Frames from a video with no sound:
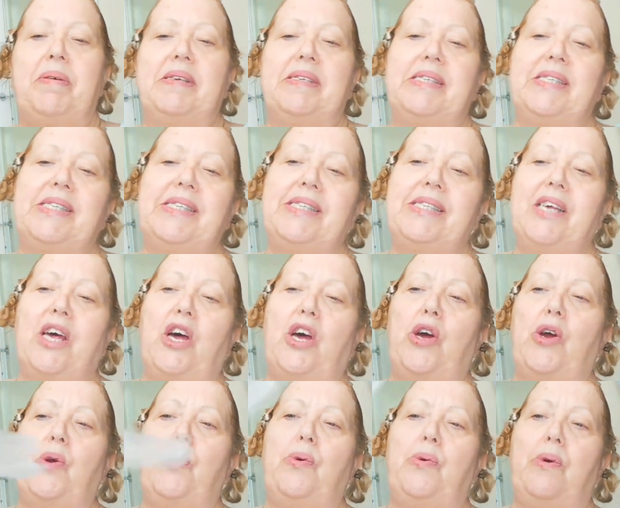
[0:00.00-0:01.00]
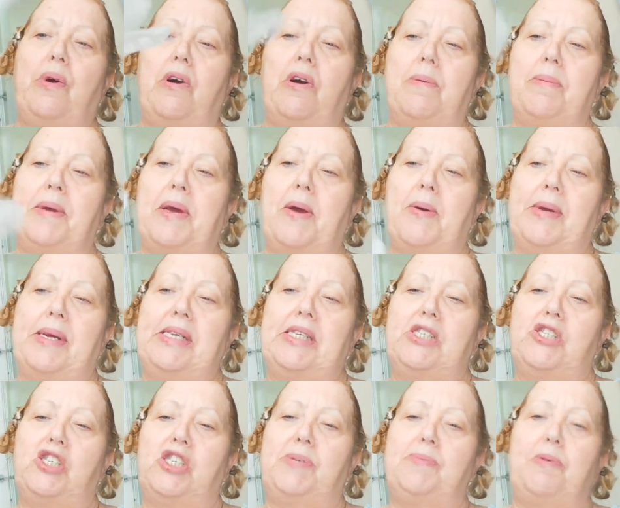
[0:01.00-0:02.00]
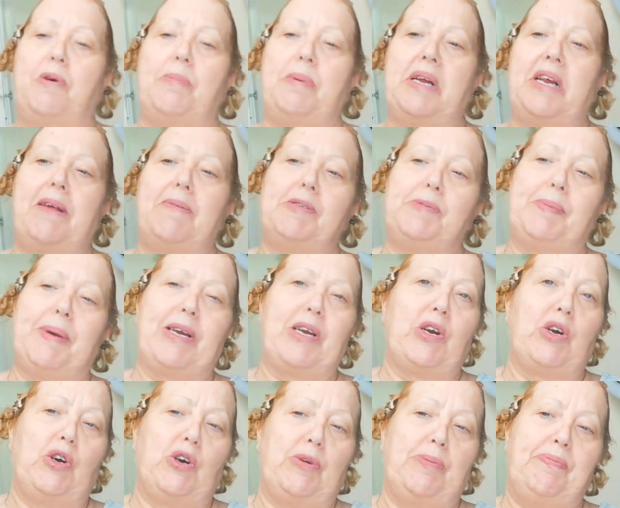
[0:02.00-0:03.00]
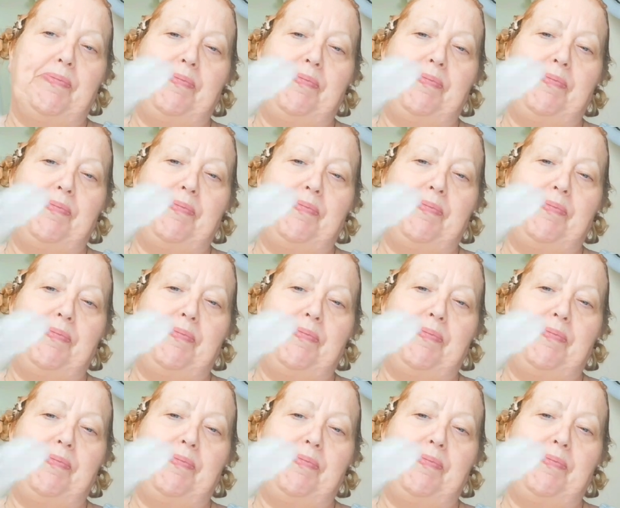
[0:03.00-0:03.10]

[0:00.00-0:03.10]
so I'm going to just put my gloves back on.